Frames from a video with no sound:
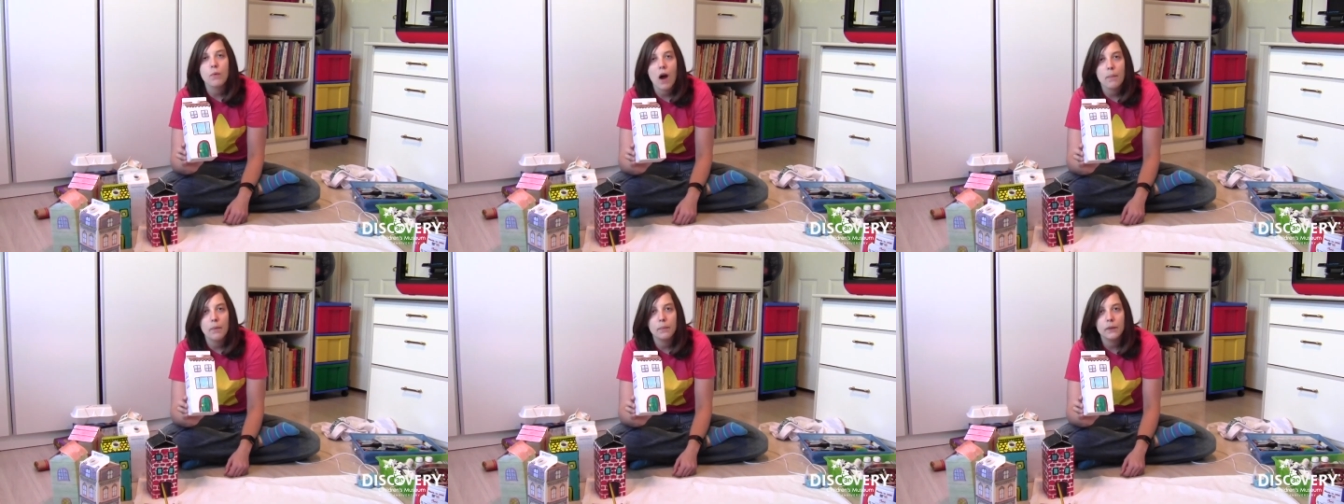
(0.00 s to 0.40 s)

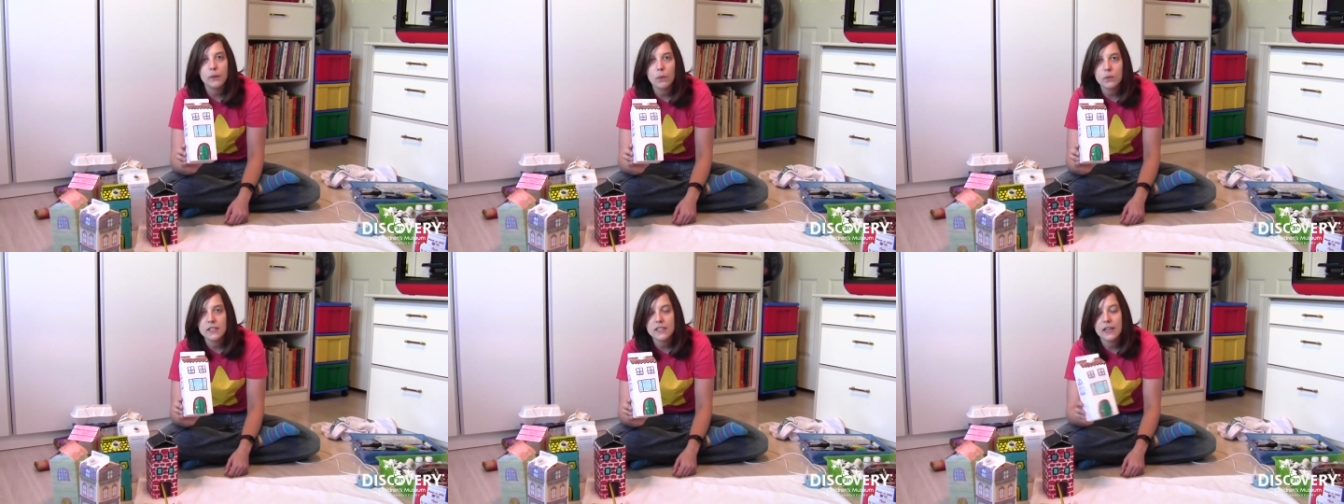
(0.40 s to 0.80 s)
probably
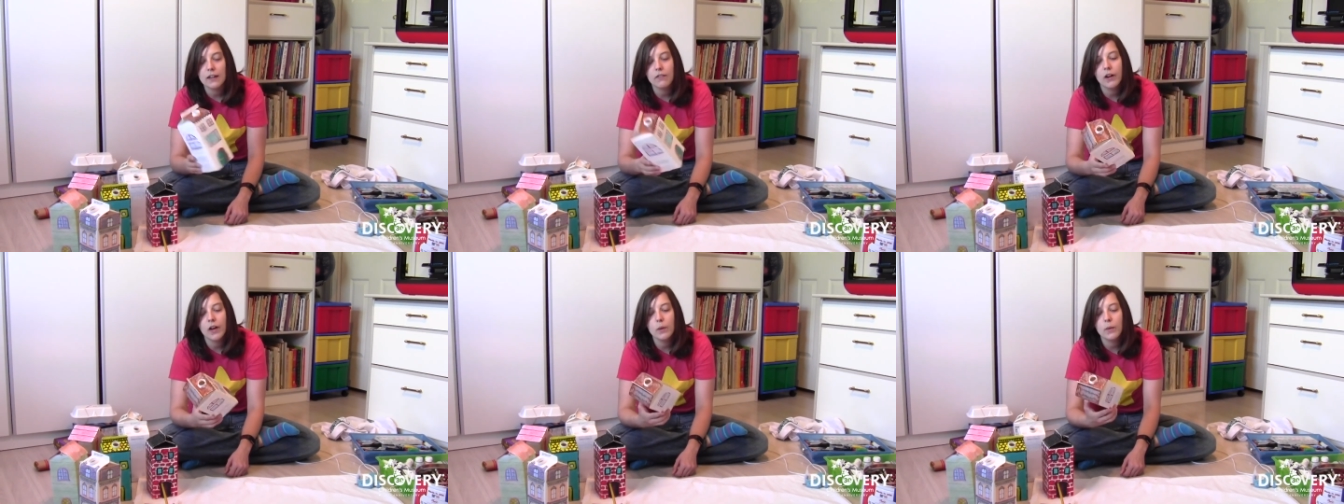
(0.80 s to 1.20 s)
won't stick
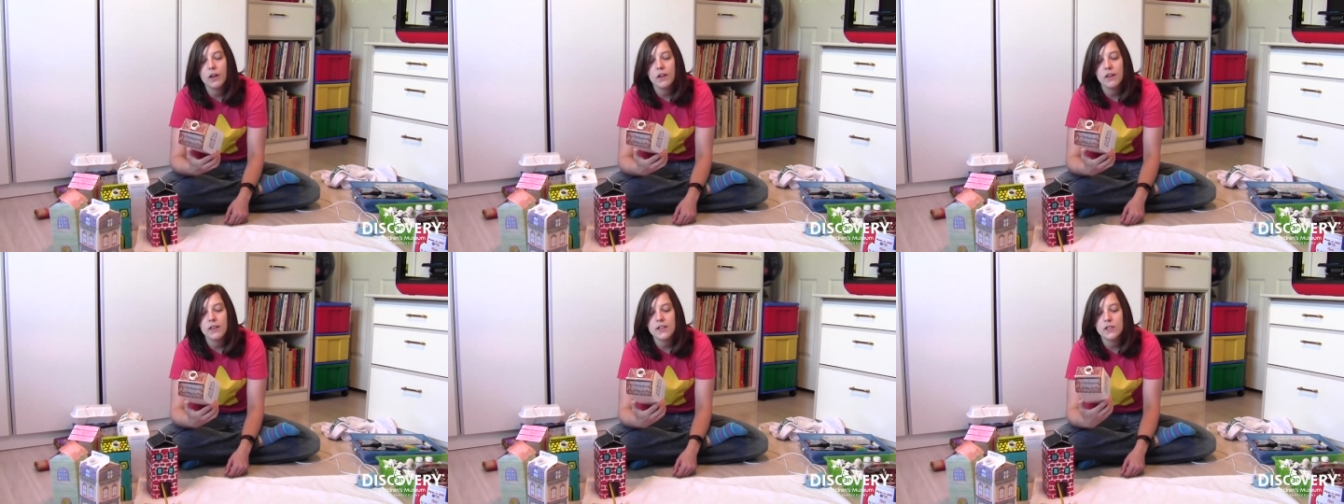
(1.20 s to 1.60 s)
very
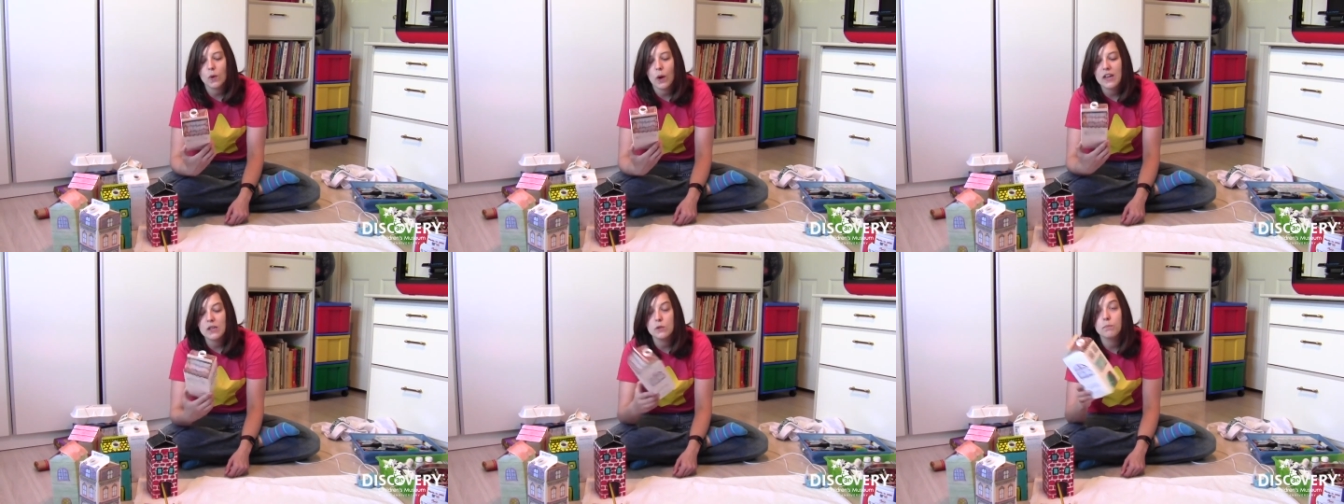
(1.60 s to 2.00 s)
well to this,
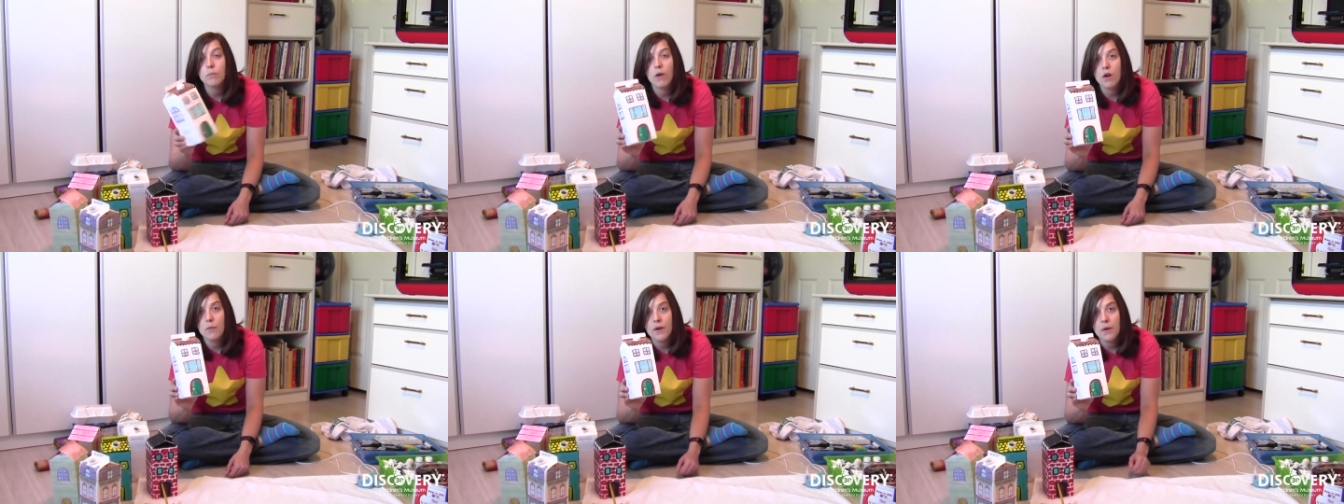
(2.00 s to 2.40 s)
so I use
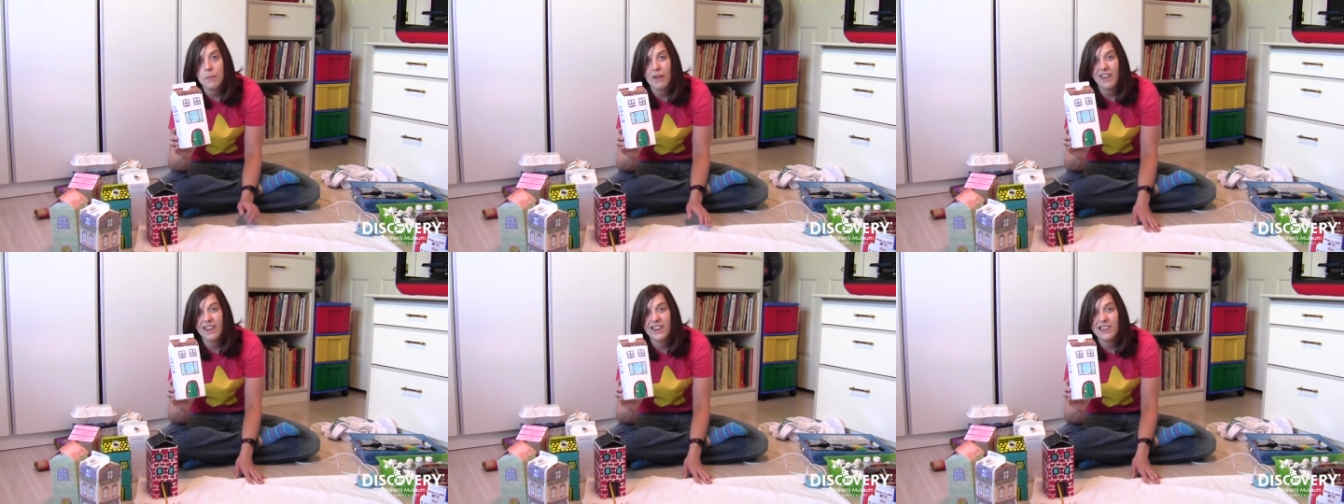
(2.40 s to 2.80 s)
permanent
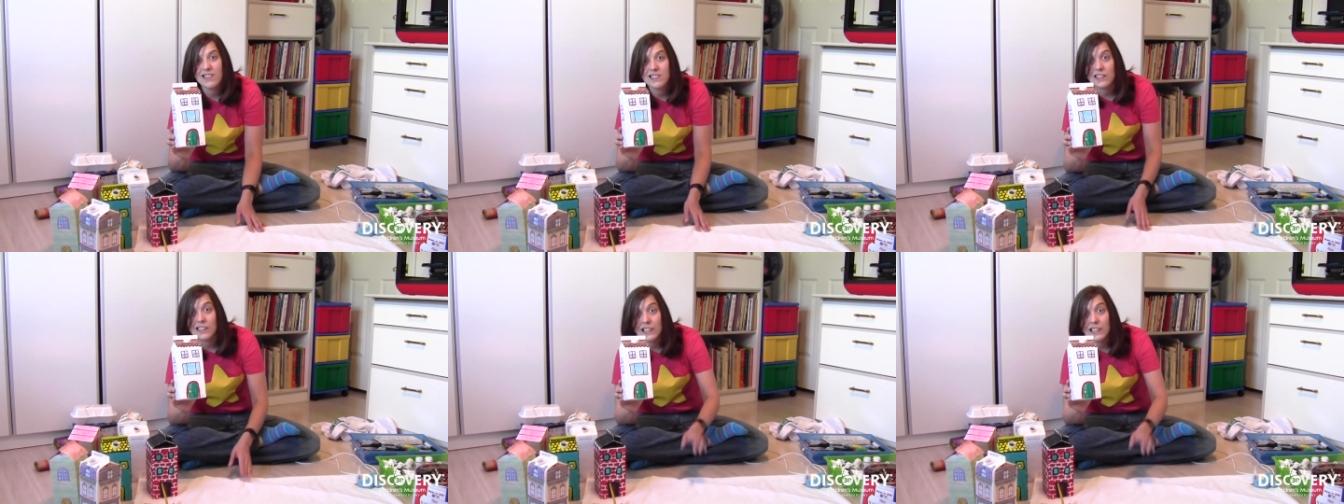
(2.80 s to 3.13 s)
markers.